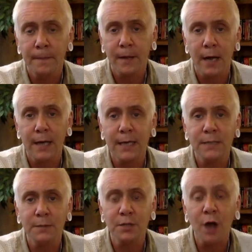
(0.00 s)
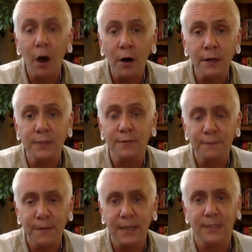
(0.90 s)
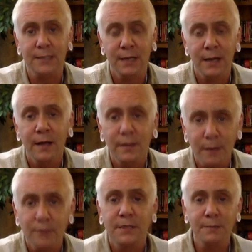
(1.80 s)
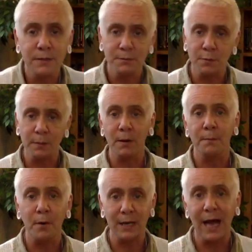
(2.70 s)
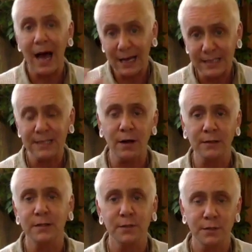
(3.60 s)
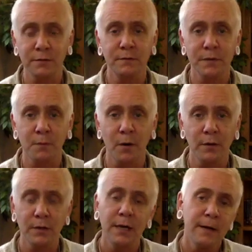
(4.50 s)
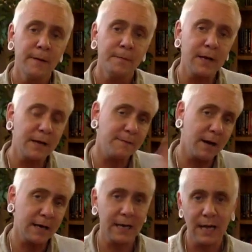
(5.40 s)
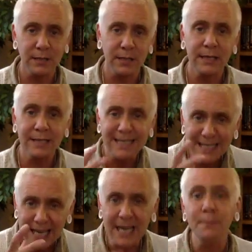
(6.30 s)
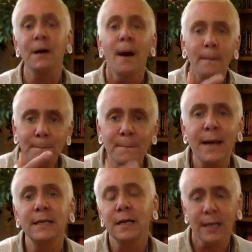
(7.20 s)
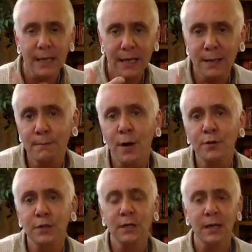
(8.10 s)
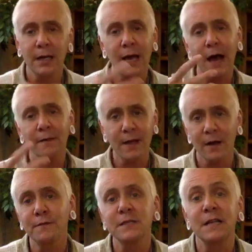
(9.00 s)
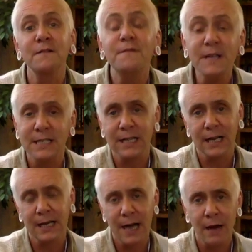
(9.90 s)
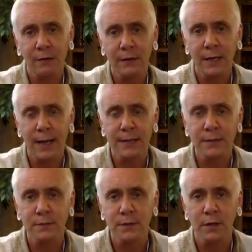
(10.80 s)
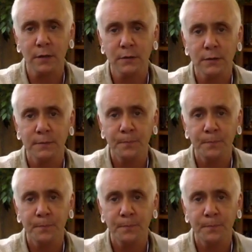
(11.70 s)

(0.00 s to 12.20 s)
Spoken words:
Okay, it's much harder to fix those symptoms when my body has started to respond than if I can actually keep mentally and emotionally and then obviously physically healthy as a result.